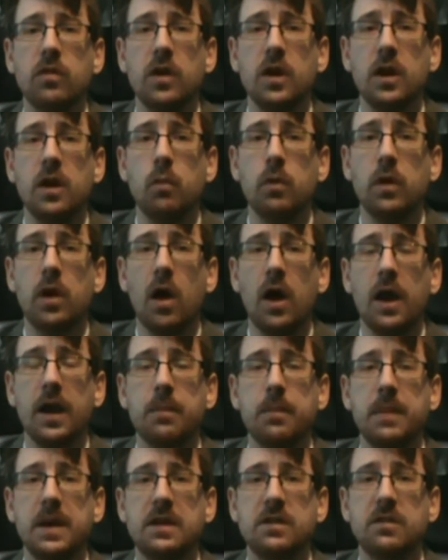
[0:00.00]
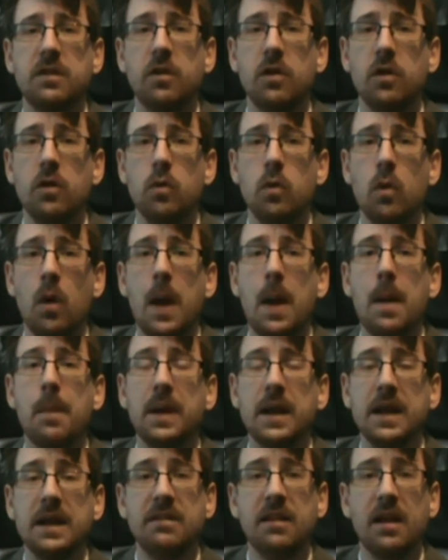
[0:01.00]
that you would like me to do,
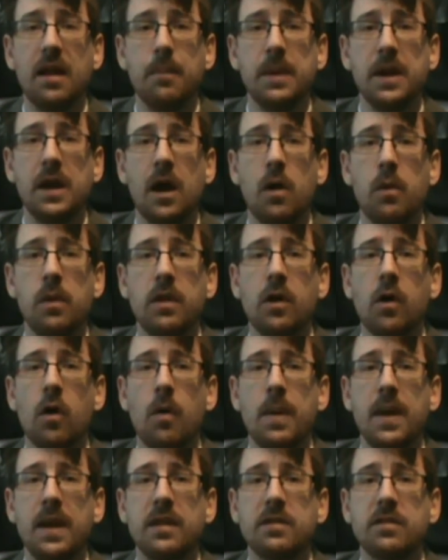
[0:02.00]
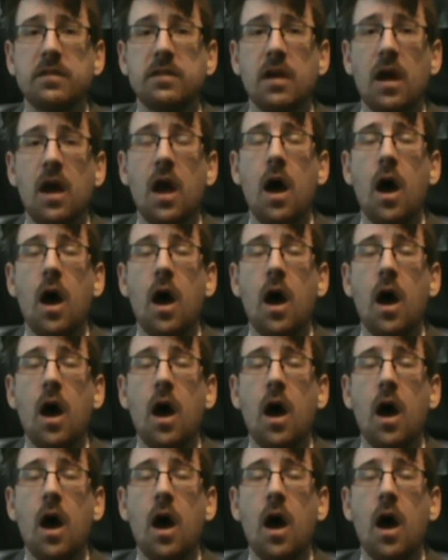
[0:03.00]
please let me know in the comments.